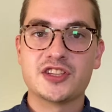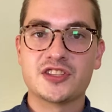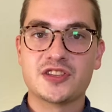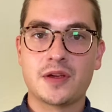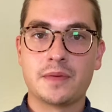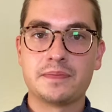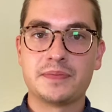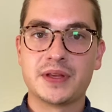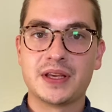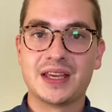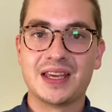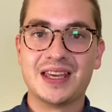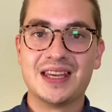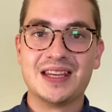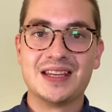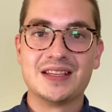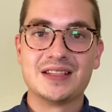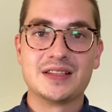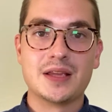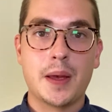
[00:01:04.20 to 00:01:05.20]
something
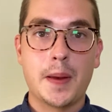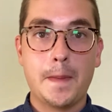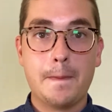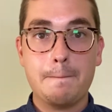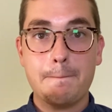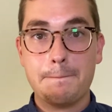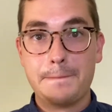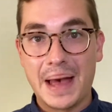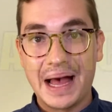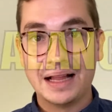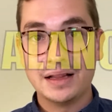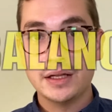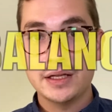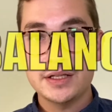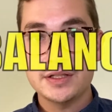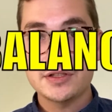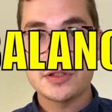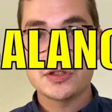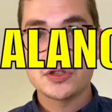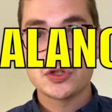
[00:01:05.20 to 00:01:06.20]
is
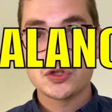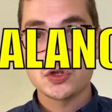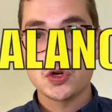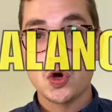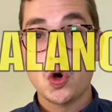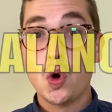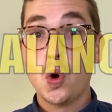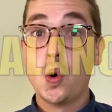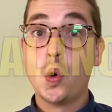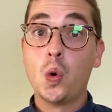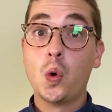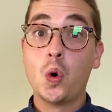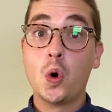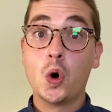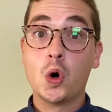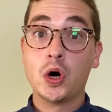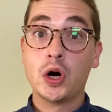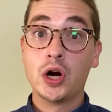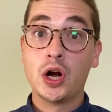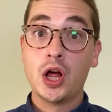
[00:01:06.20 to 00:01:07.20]
balanced
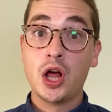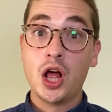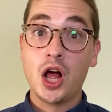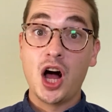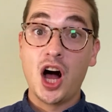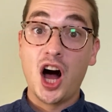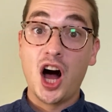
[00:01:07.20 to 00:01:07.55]
or